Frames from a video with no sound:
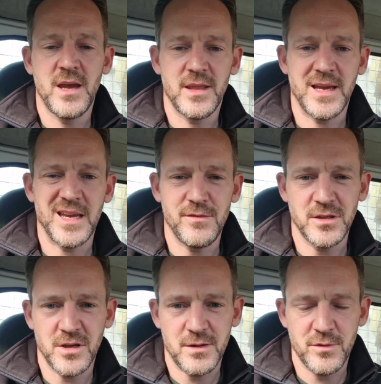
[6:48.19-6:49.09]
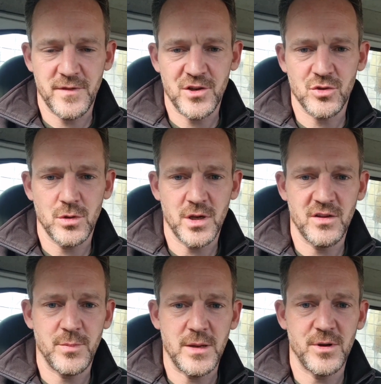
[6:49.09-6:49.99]
and that gives a nice professional look
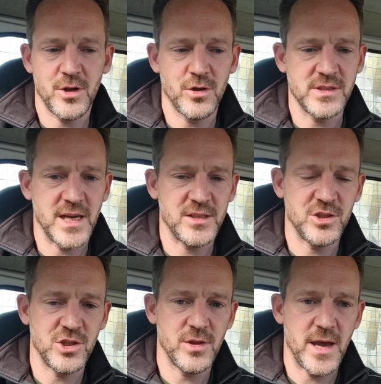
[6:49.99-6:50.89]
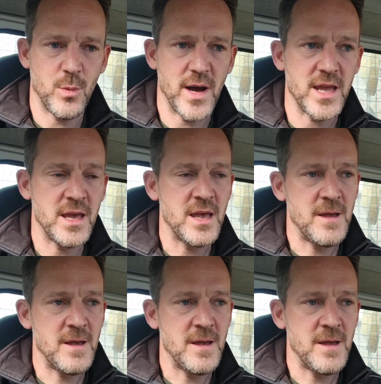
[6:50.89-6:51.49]
if people are contacting you that way.